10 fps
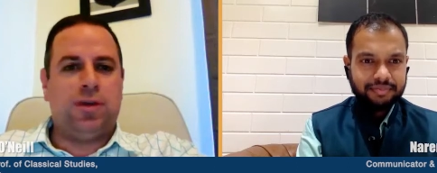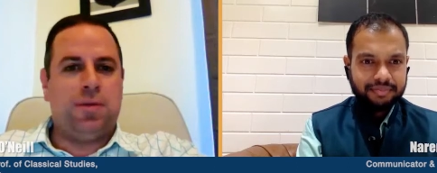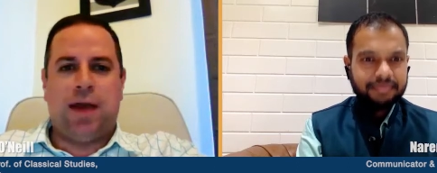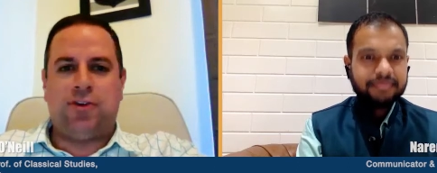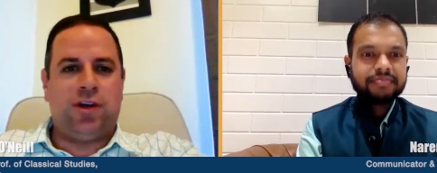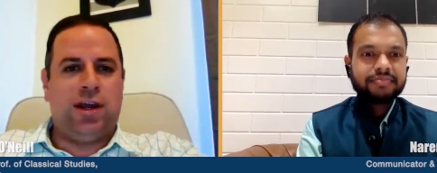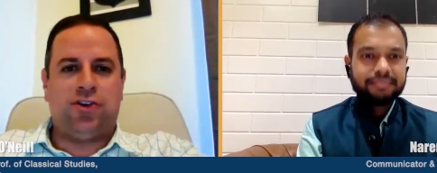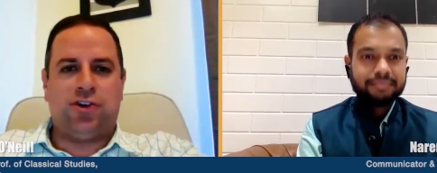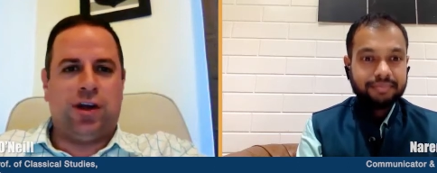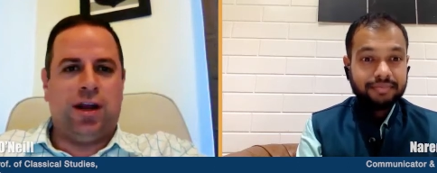Speaker 1: the
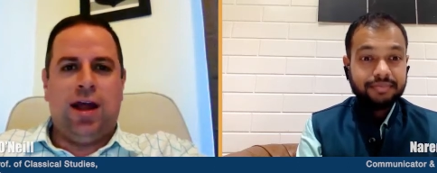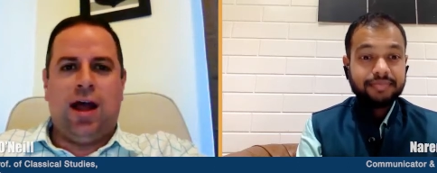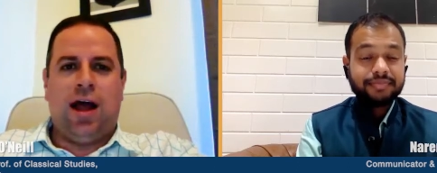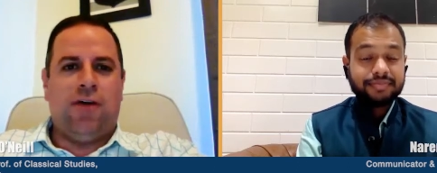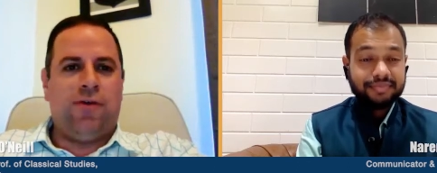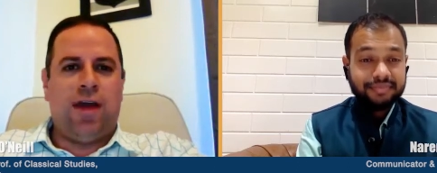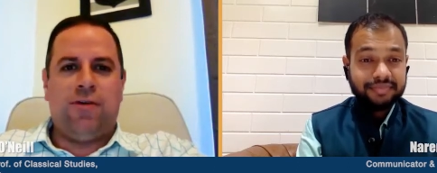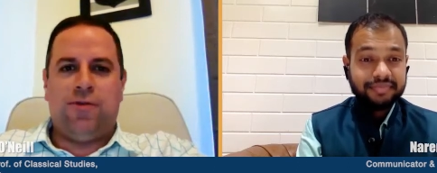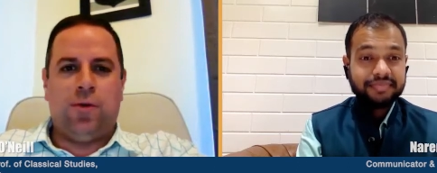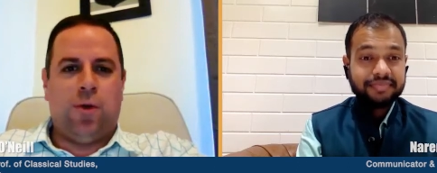imagination of
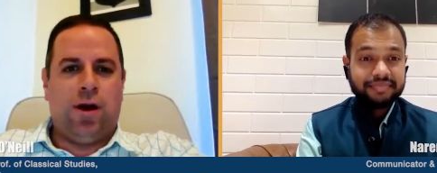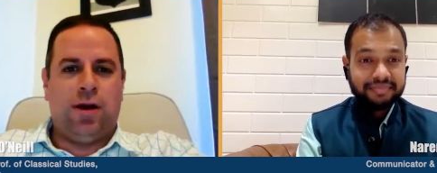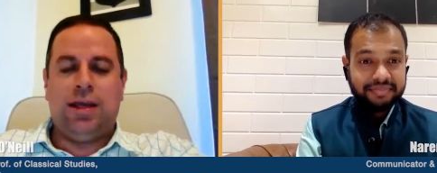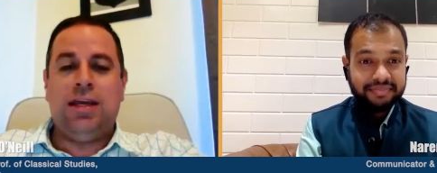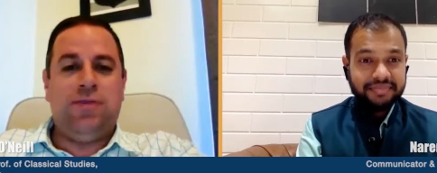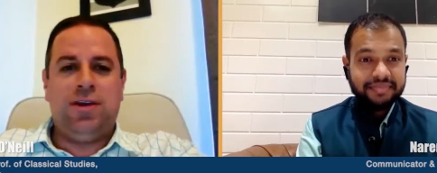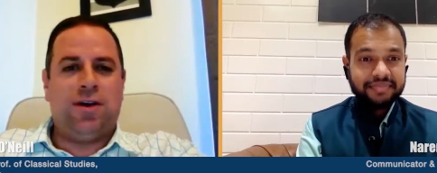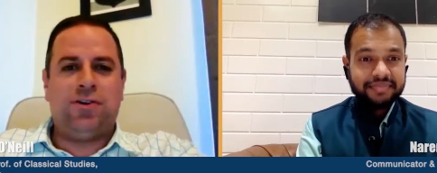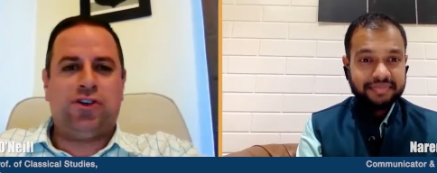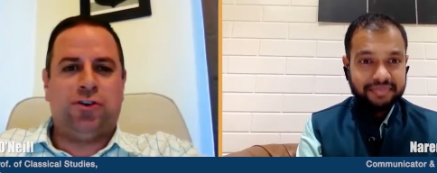everyone, even
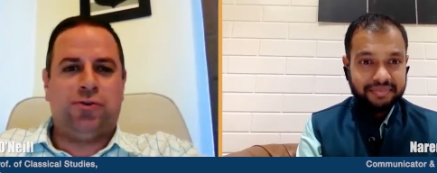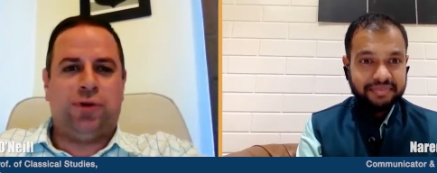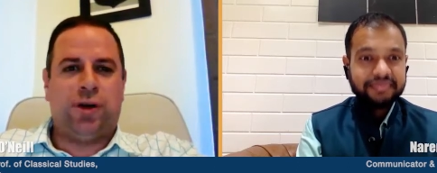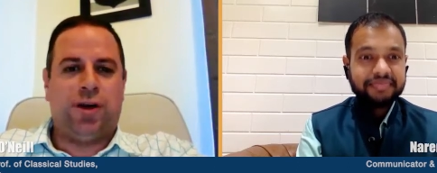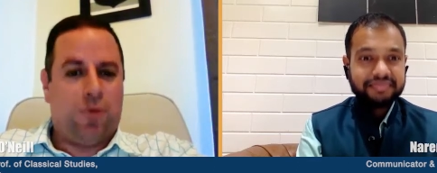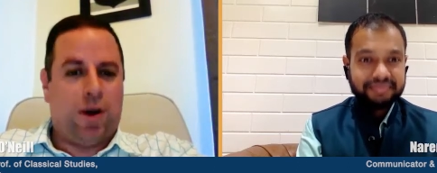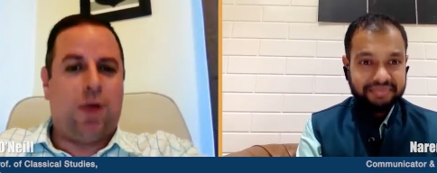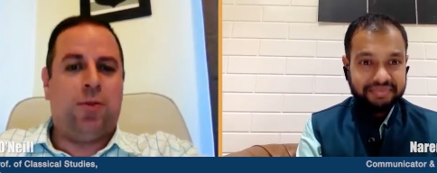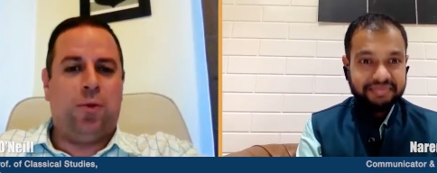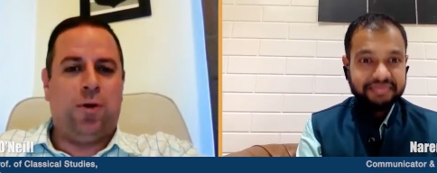young children around
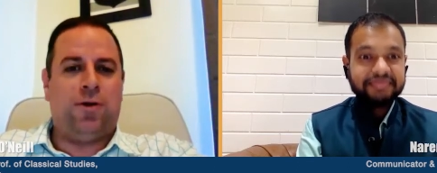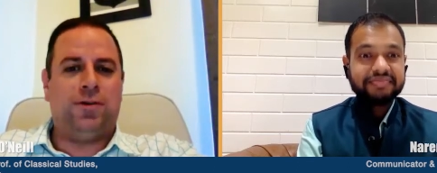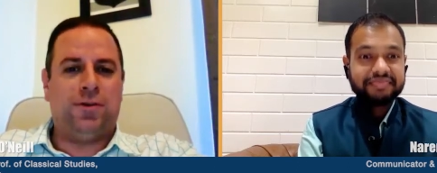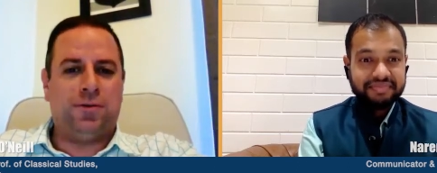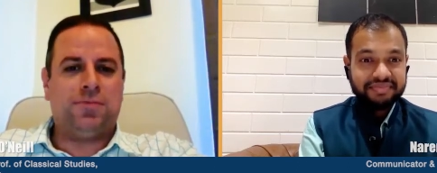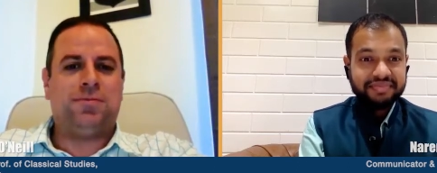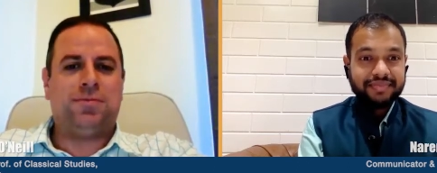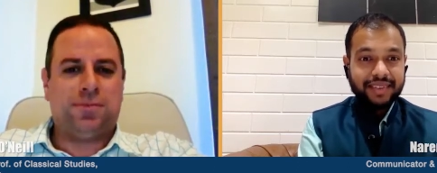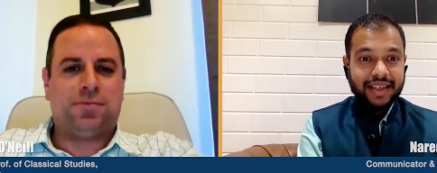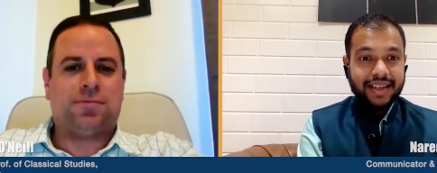the world.
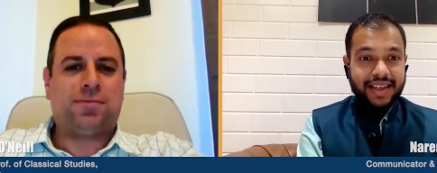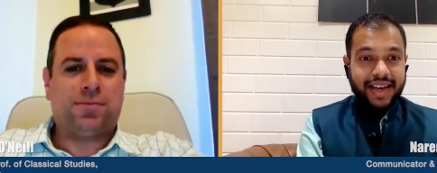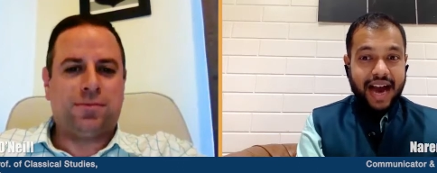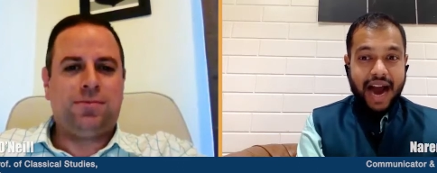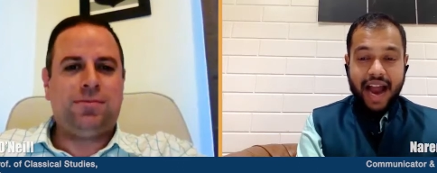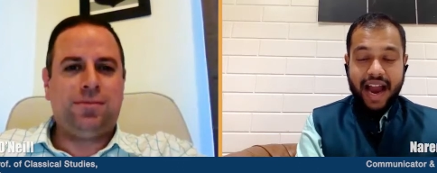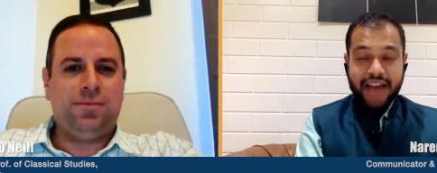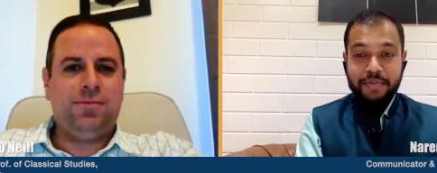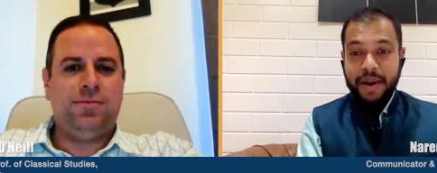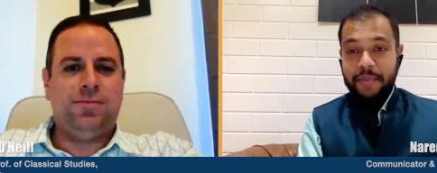
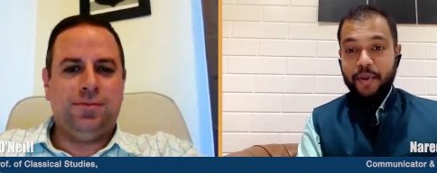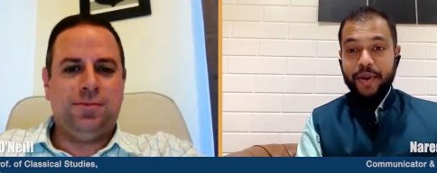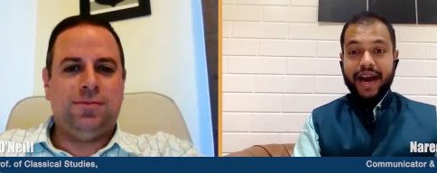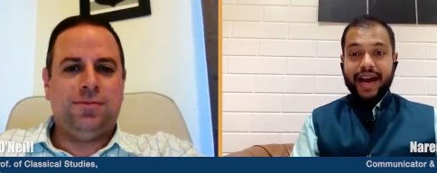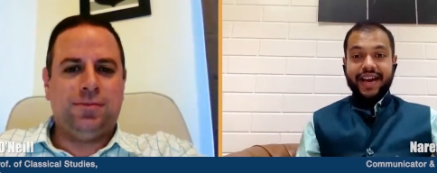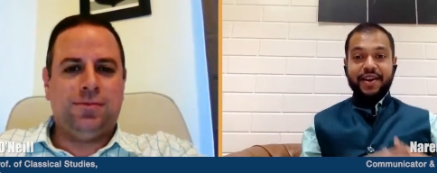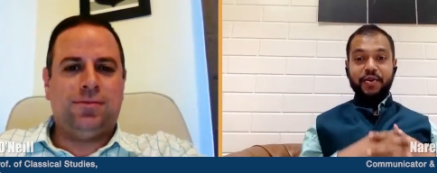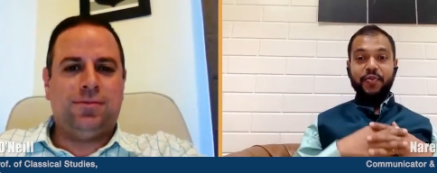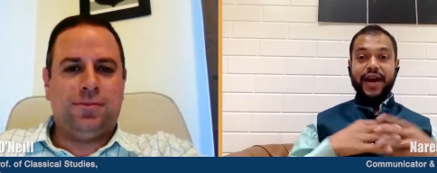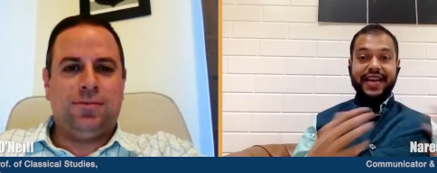
Speaker 2: I remember when
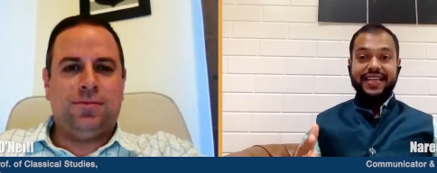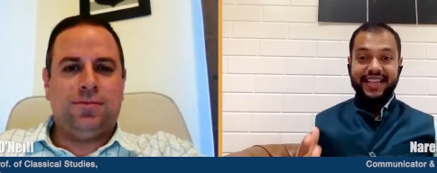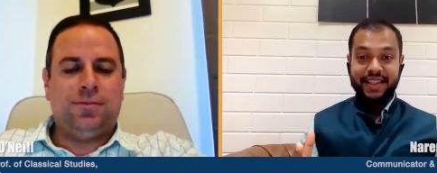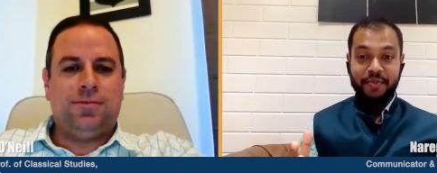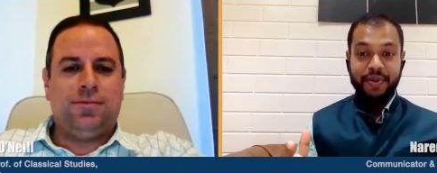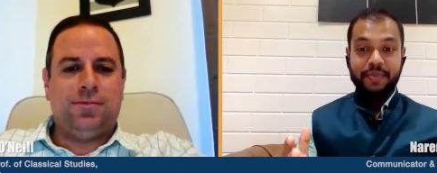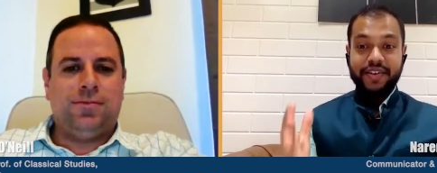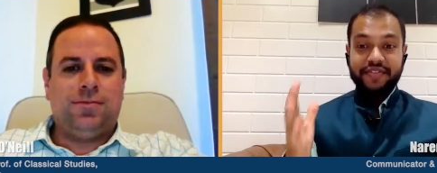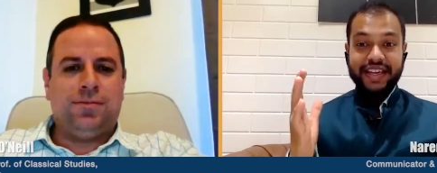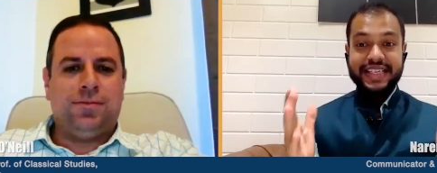I went to the
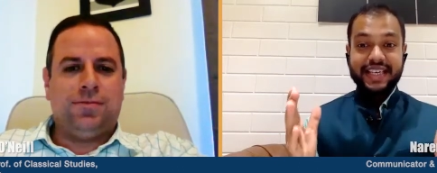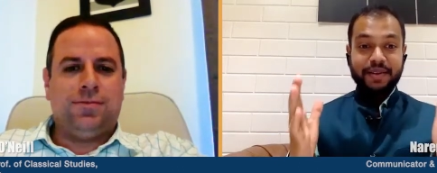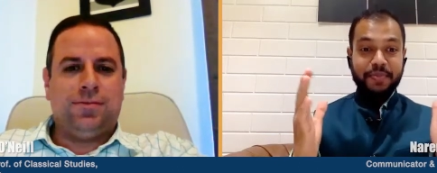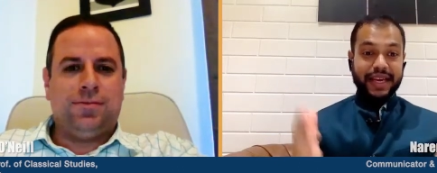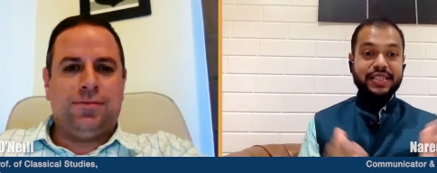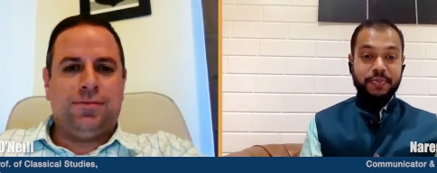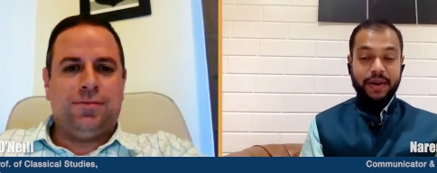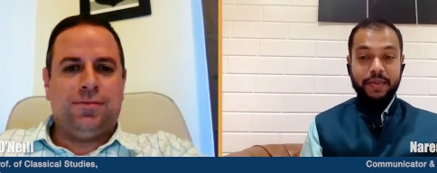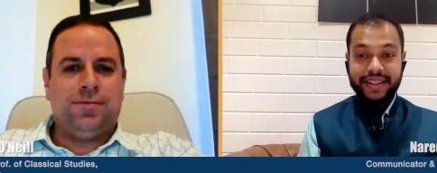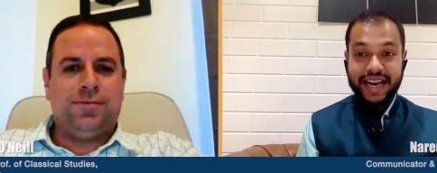Pyramid of Giza, the biggest
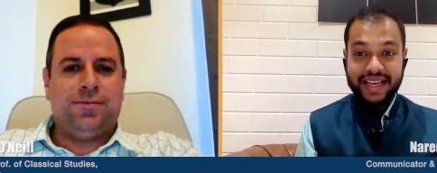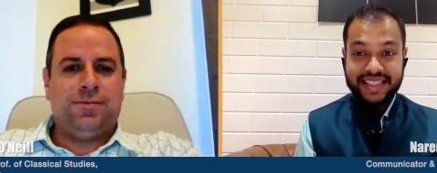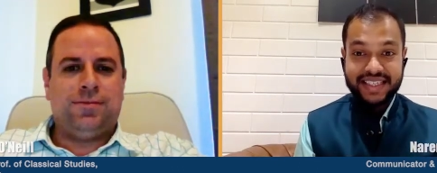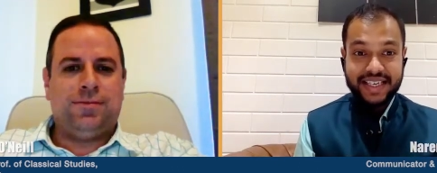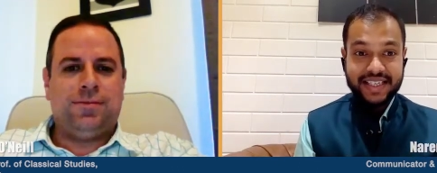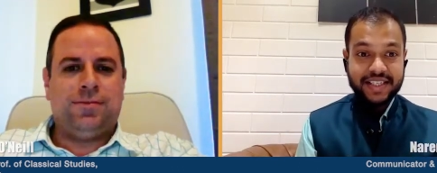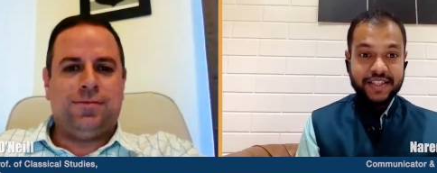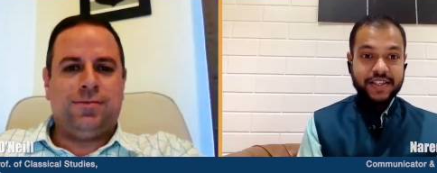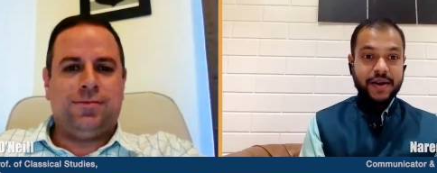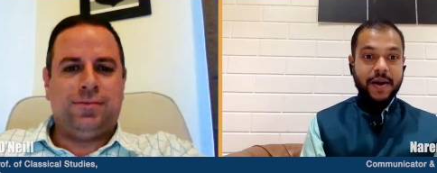pyramid that
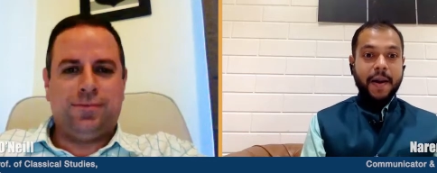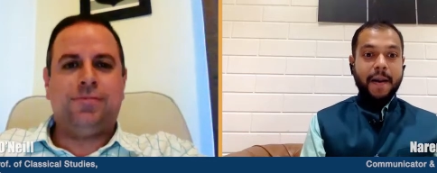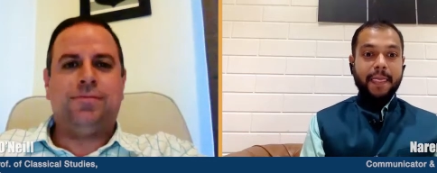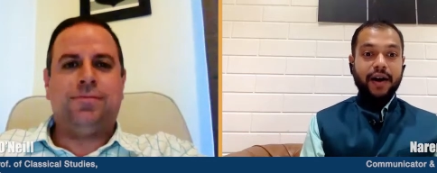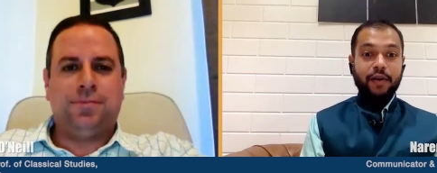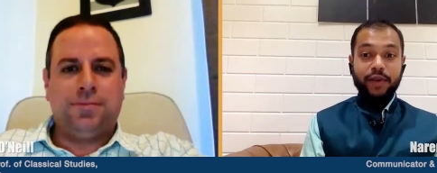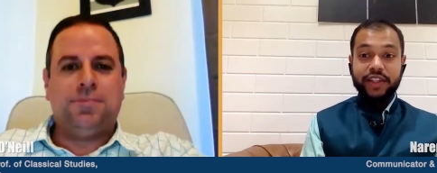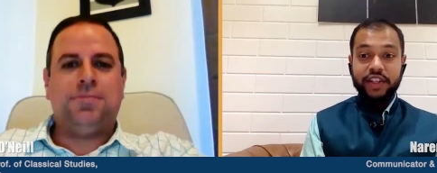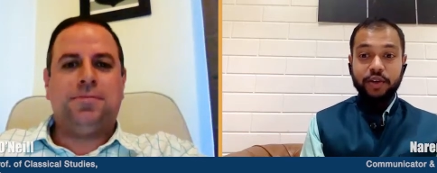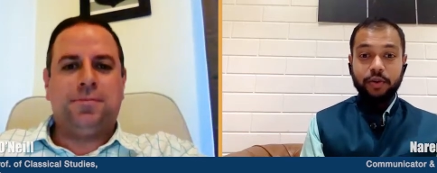exists, uh,
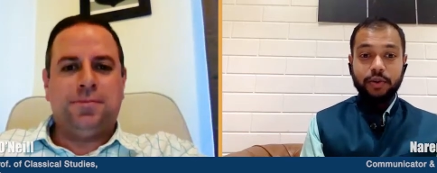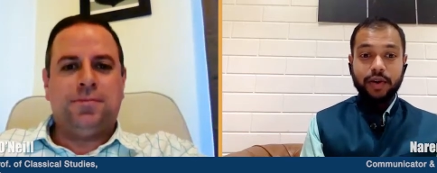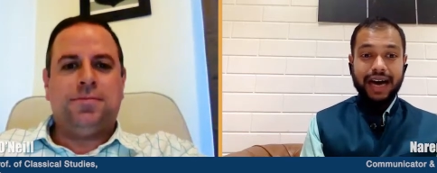with you,